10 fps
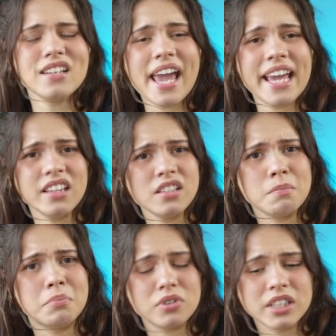hate
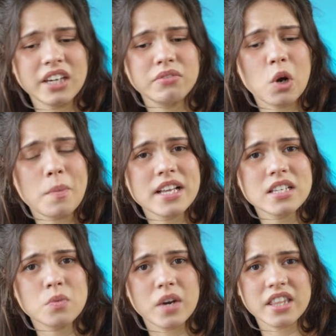bully
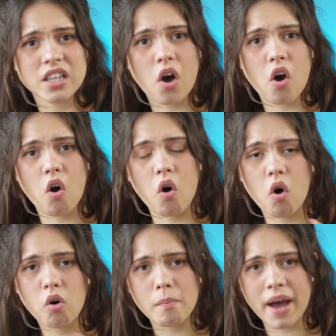romance with
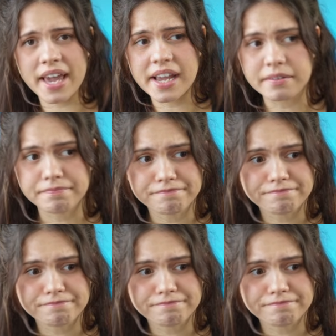all my